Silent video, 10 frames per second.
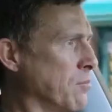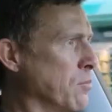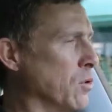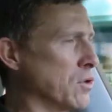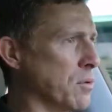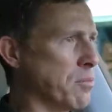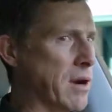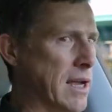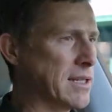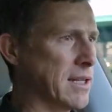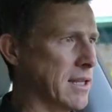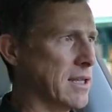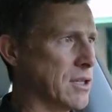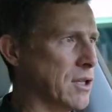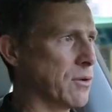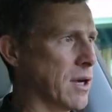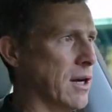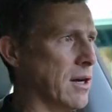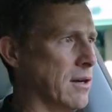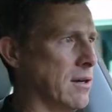more suppressed in this new car.